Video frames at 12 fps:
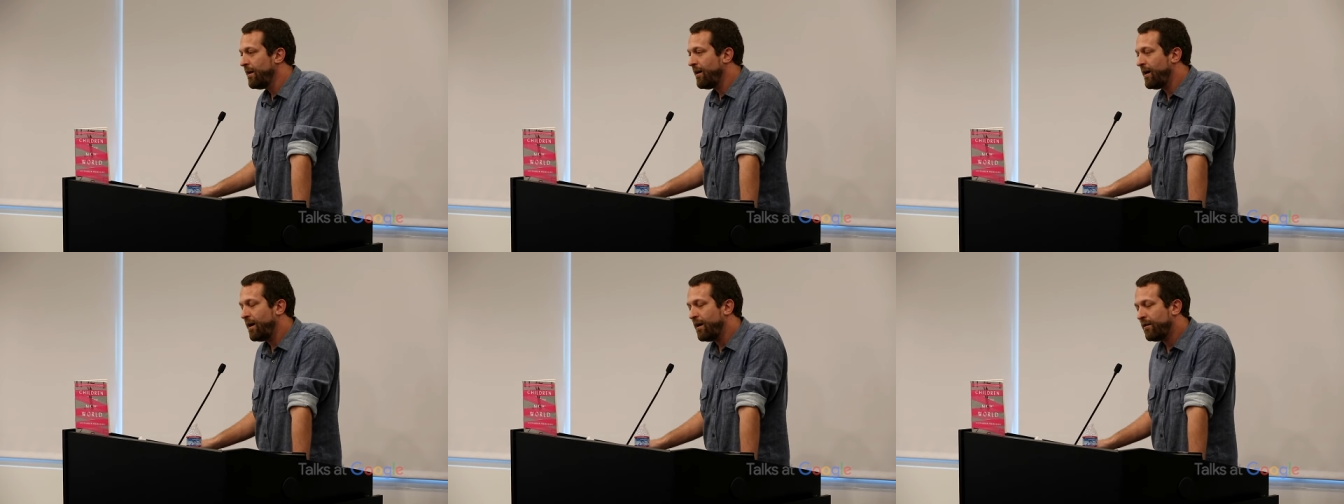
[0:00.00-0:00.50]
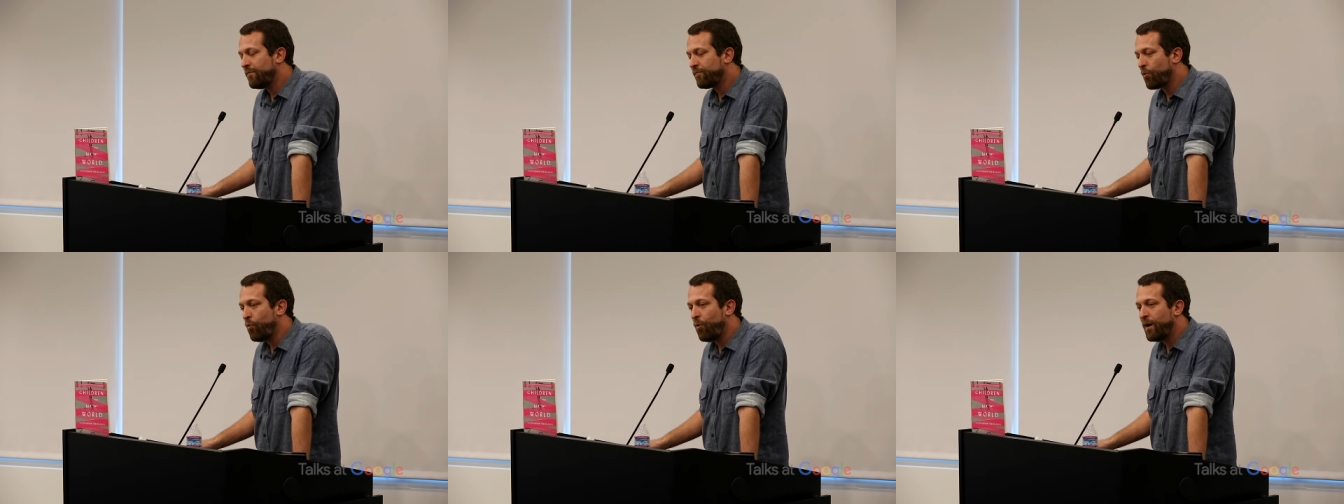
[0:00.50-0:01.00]
uh,
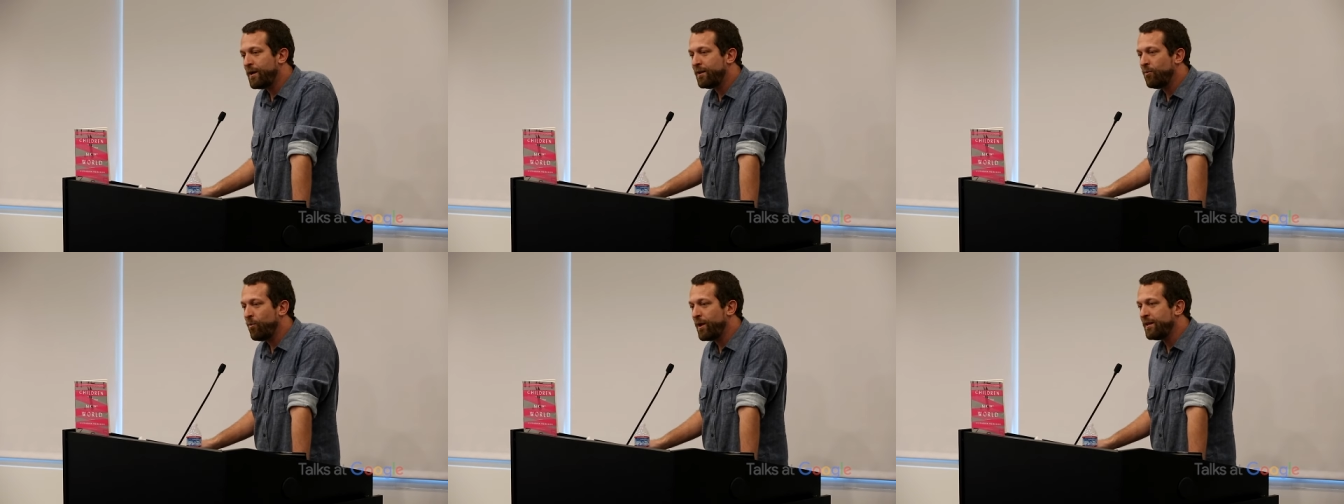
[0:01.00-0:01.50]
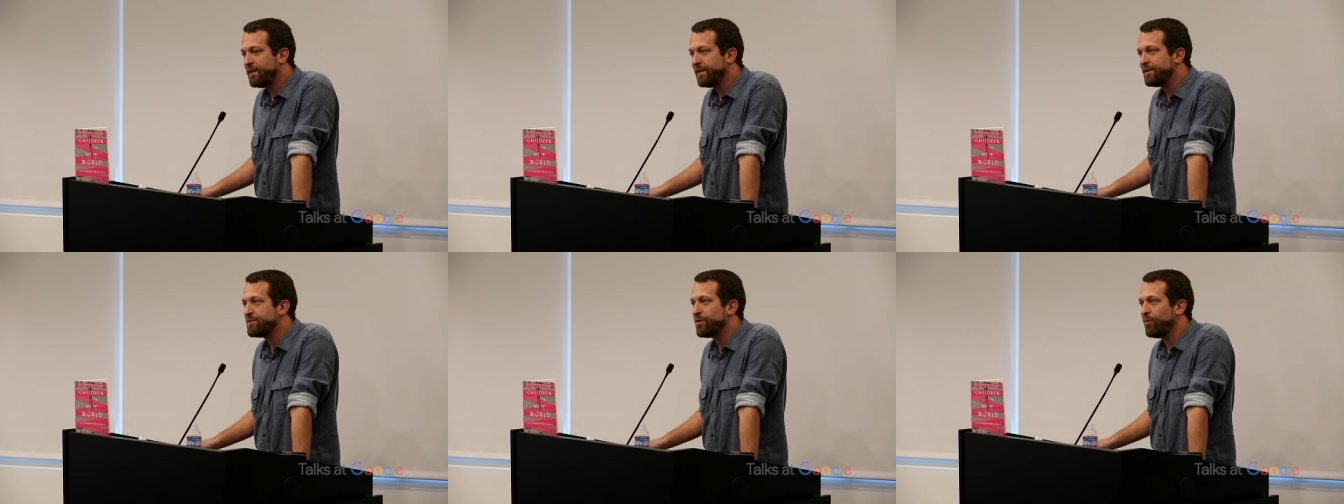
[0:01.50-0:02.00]
for one, wind
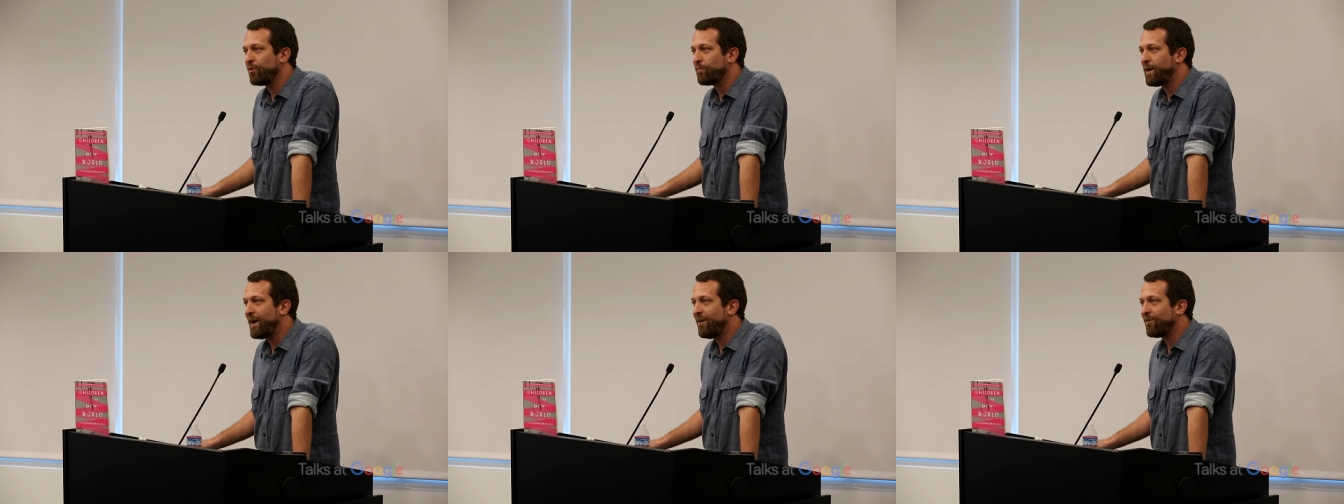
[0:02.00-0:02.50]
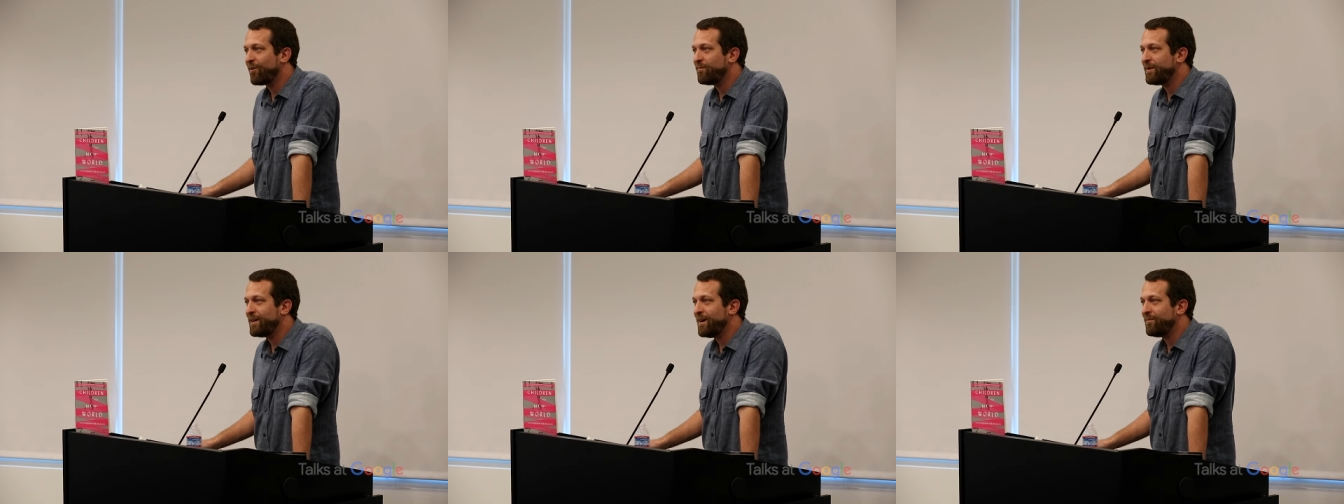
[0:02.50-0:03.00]
and solar power
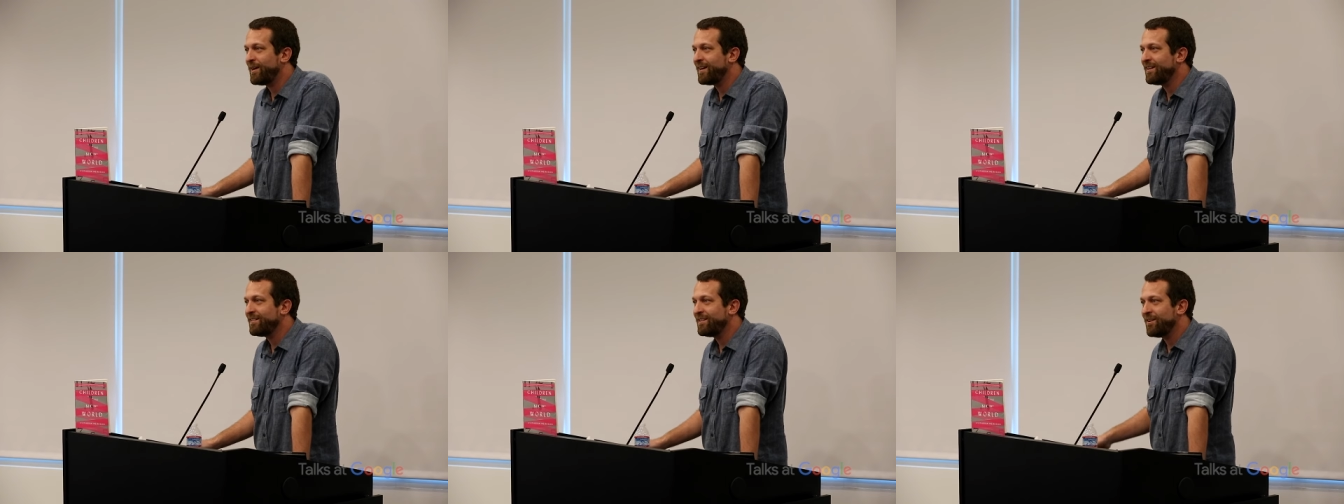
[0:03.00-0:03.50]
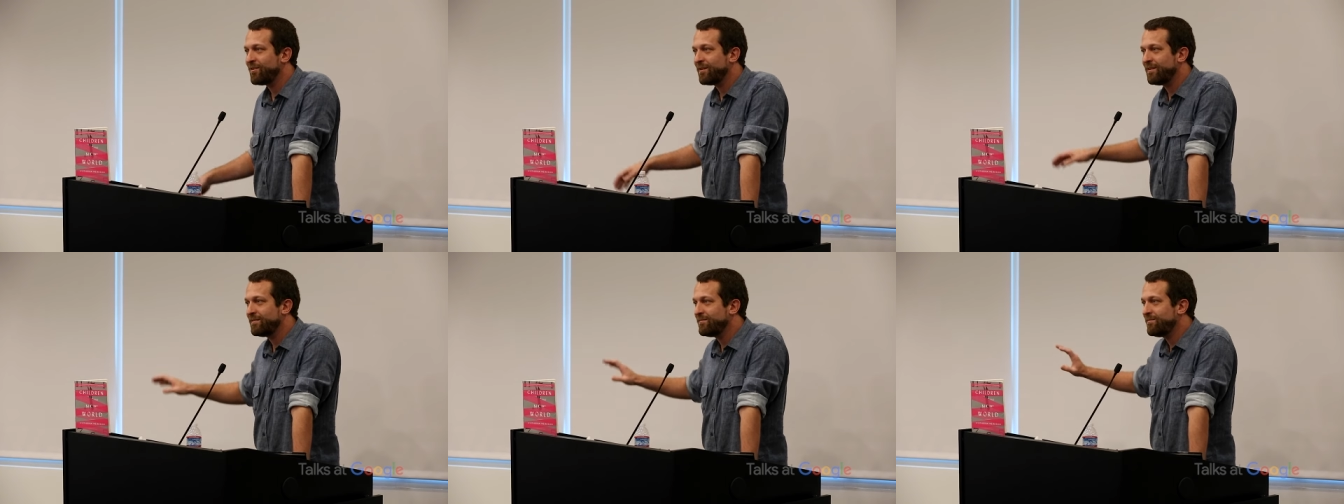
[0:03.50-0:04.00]
becoming, you know,
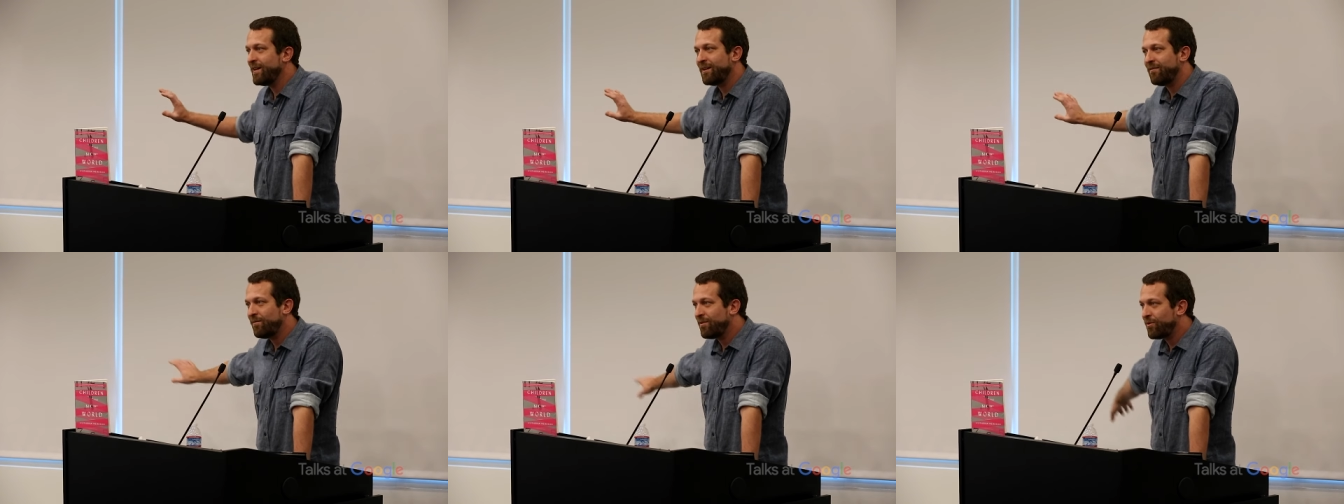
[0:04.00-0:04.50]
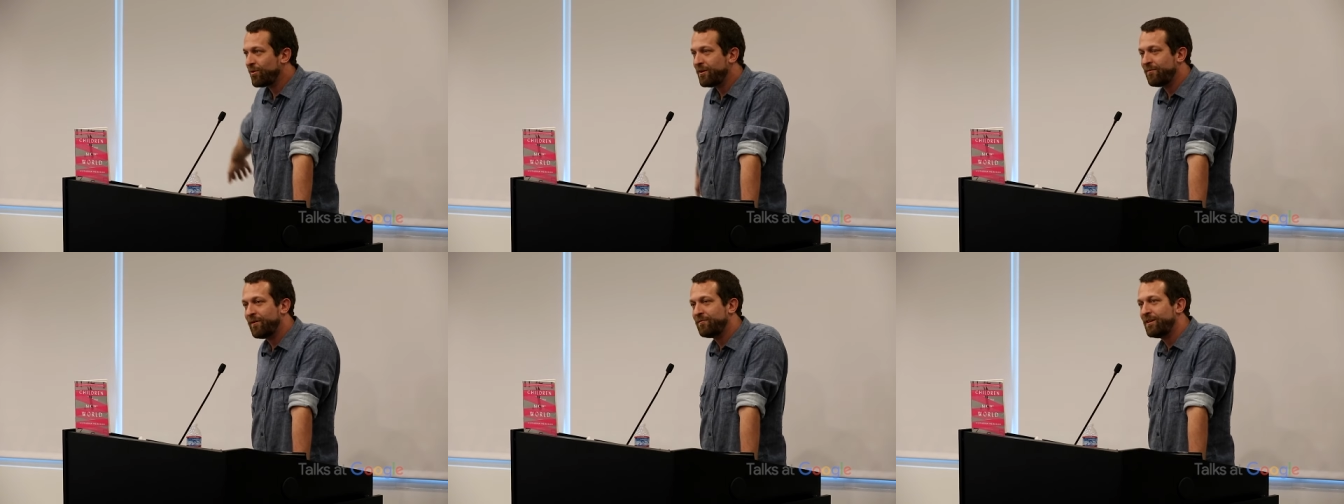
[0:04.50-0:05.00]
that in 30
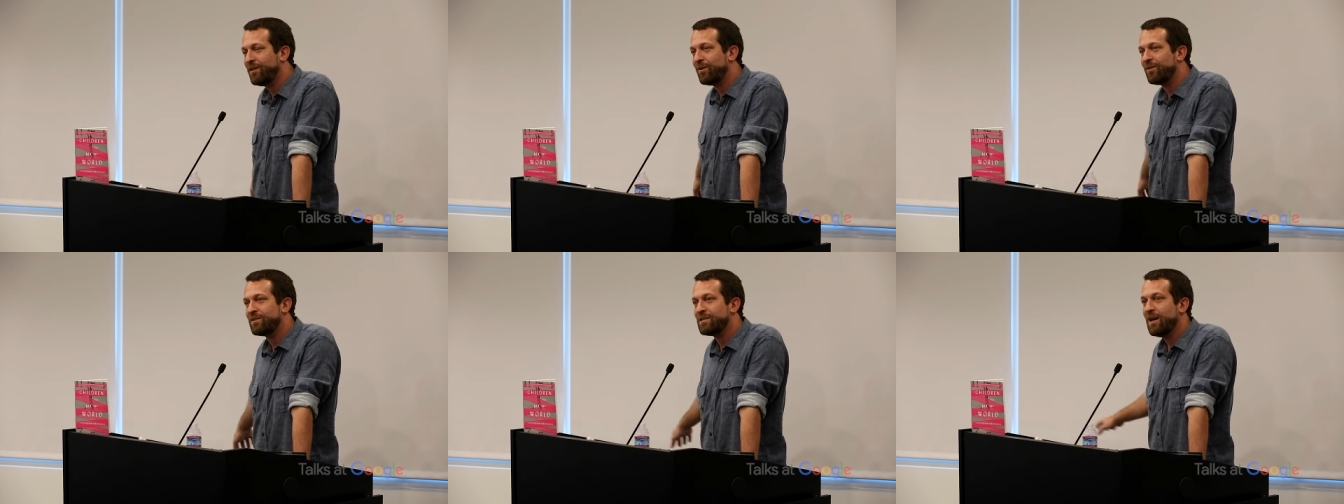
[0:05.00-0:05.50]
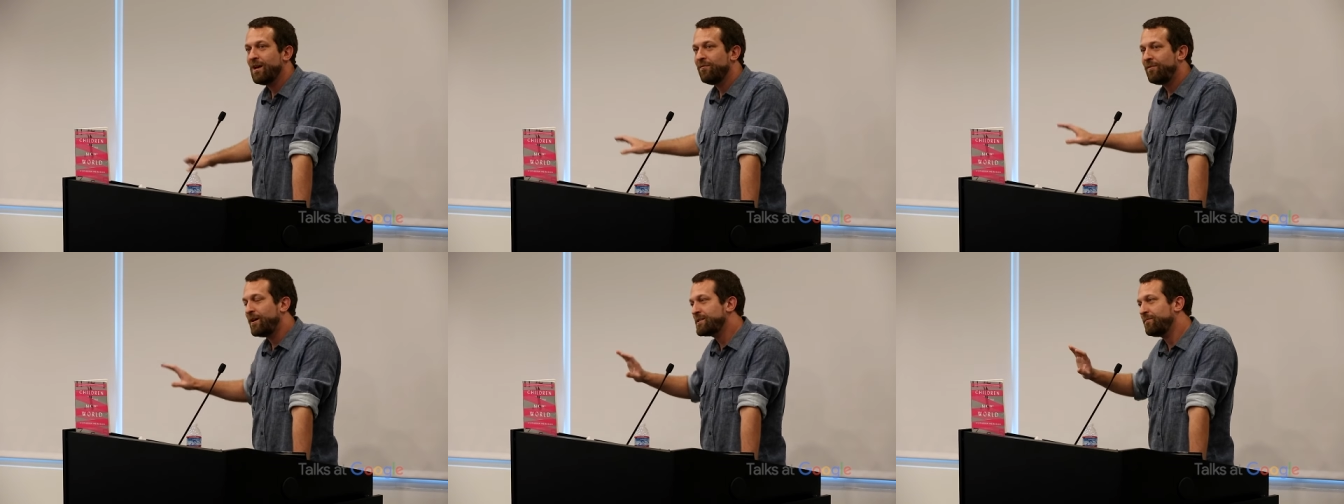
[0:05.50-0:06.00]
to 50 years,
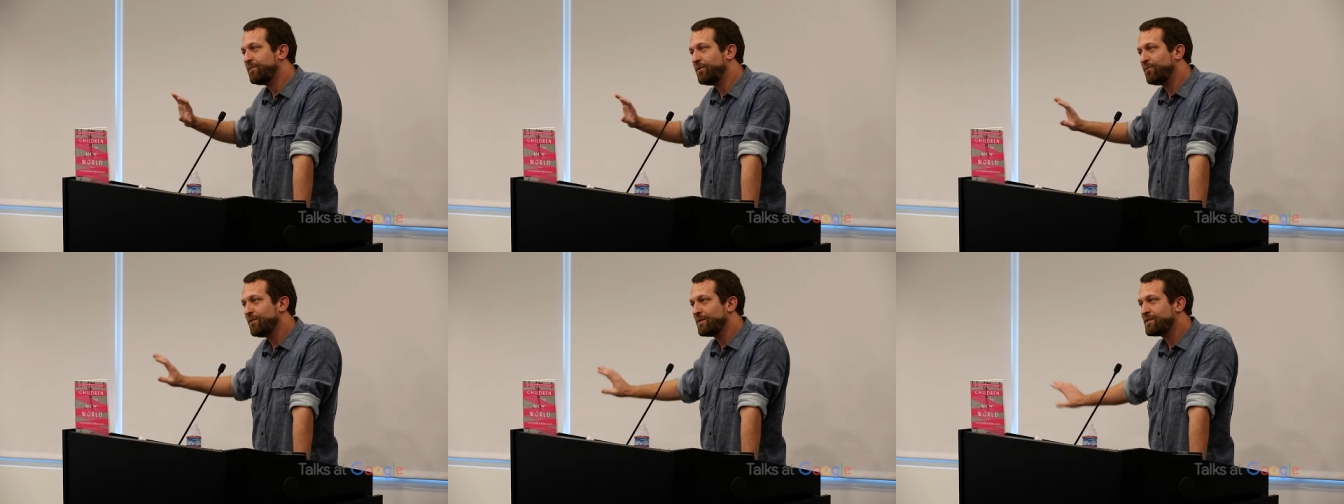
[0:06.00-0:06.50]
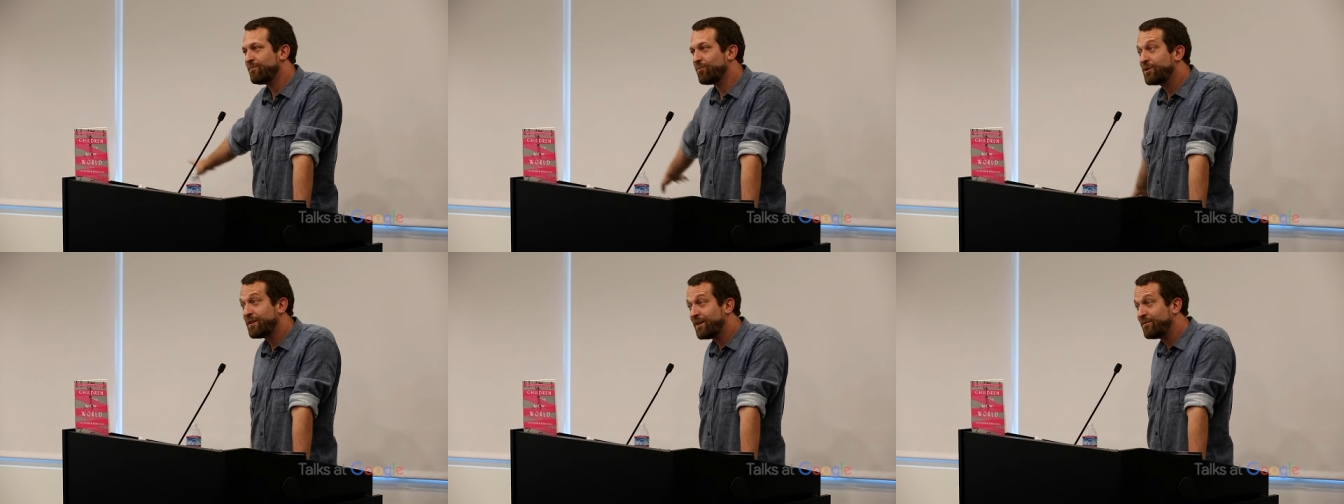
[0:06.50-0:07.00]
fossil fuels, we're
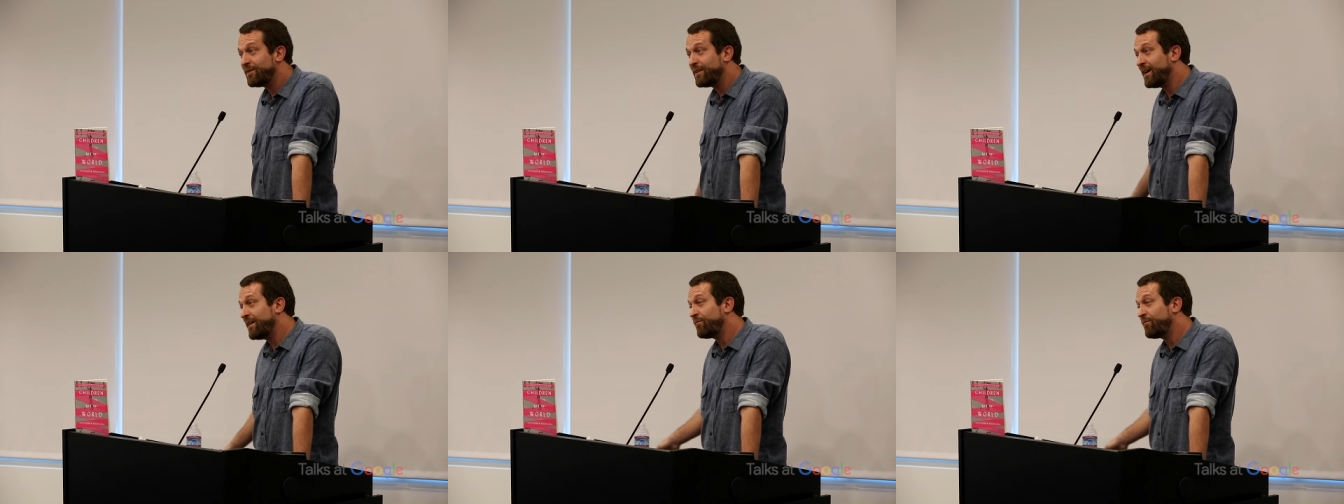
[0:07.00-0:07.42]
done with that.